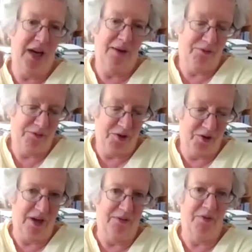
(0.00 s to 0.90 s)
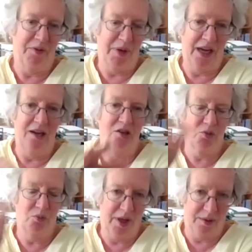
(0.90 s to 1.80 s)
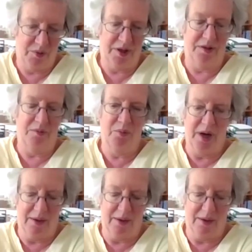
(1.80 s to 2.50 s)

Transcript: could have a photograph of the you page. could right you know, or you